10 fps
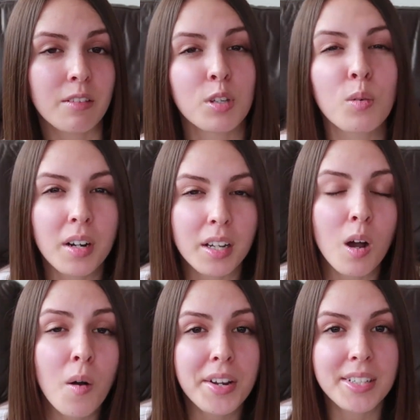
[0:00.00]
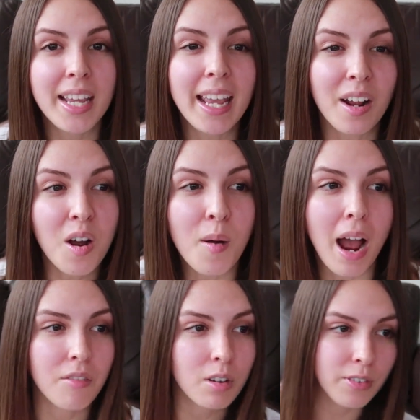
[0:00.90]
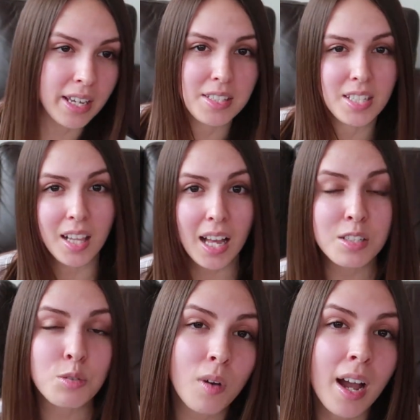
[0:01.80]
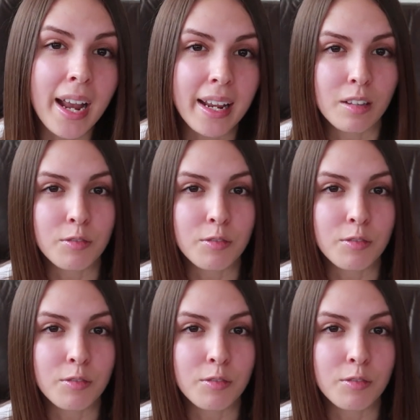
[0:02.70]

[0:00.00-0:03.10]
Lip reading: If you wanna go on a date, oh, have a fancy glass of wine.